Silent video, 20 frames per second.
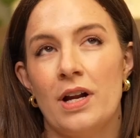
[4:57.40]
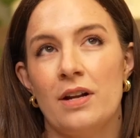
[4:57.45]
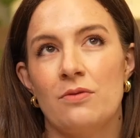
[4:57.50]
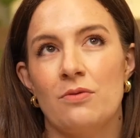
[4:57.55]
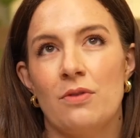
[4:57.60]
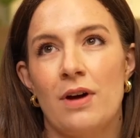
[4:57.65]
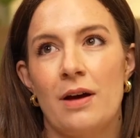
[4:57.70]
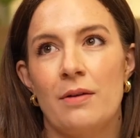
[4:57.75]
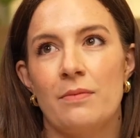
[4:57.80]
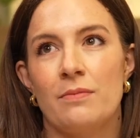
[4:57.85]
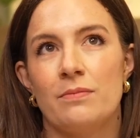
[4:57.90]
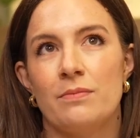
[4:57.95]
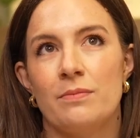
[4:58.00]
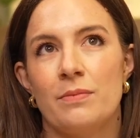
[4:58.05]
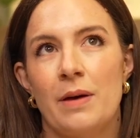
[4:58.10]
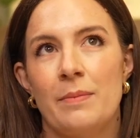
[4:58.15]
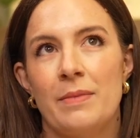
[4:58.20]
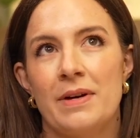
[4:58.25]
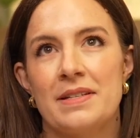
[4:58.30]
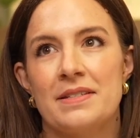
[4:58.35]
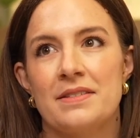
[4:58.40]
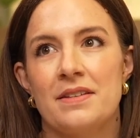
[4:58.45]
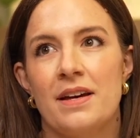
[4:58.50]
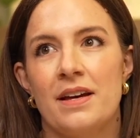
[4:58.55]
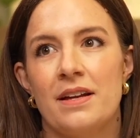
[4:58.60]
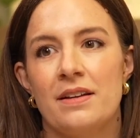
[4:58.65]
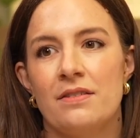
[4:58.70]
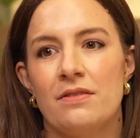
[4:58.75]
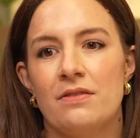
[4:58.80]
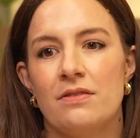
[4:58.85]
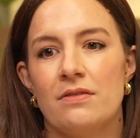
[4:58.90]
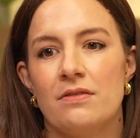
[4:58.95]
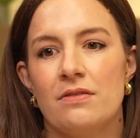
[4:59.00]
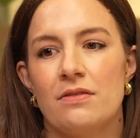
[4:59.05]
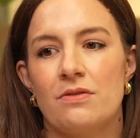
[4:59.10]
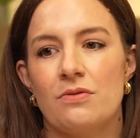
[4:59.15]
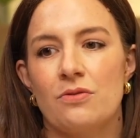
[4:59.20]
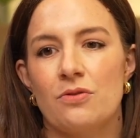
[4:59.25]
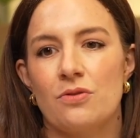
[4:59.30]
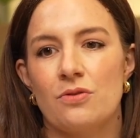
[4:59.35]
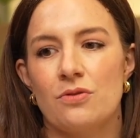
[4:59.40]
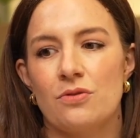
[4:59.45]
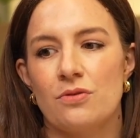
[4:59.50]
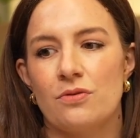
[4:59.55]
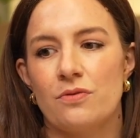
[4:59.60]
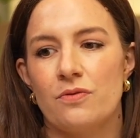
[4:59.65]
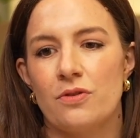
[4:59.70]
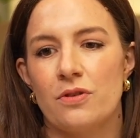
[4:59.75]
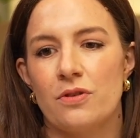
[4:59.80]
of right by my side for the